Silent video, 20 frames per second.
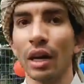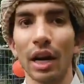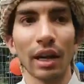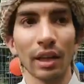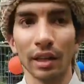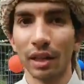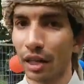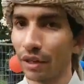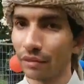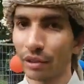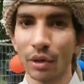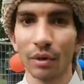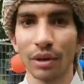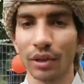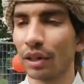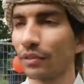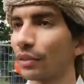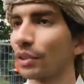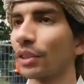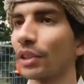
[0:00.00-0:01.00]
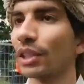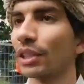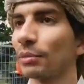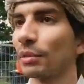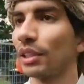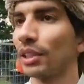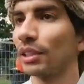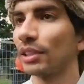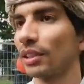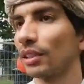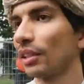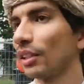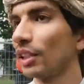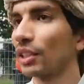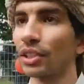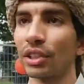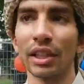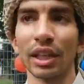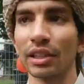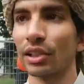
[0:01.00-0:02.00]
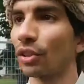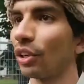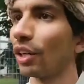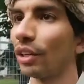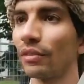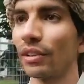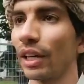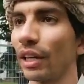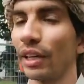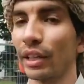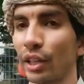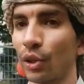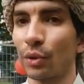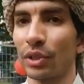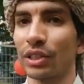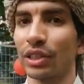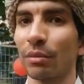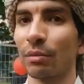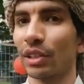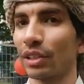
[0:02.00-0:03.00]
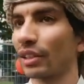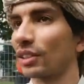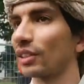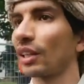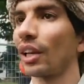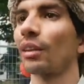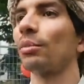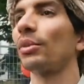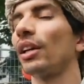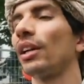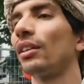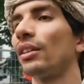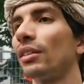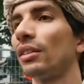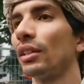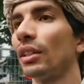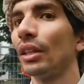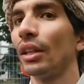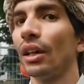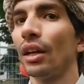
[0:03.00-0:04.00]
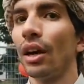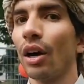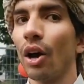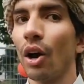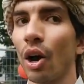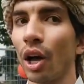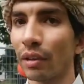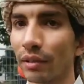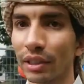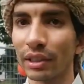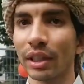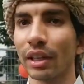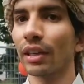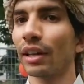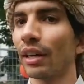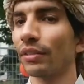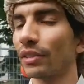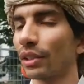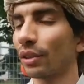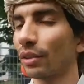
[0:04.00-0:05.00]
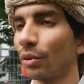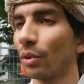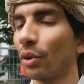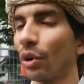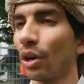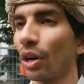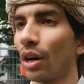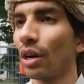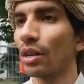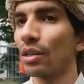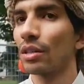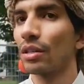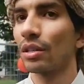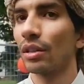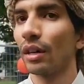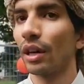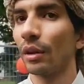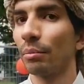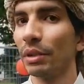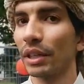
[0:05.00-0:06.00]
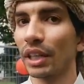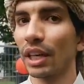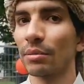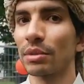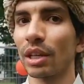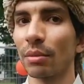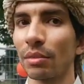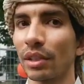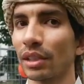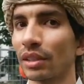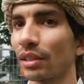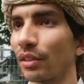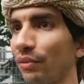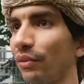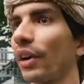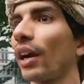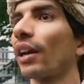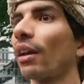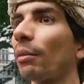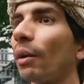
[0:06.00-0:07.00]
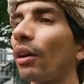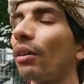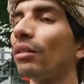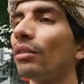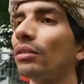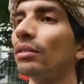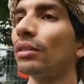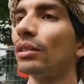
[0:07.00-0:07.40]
I loved going there for Christmas and Easter eggs and all of that. Like it was something to celebrate. All of a sudden after the war, it became something to fight about.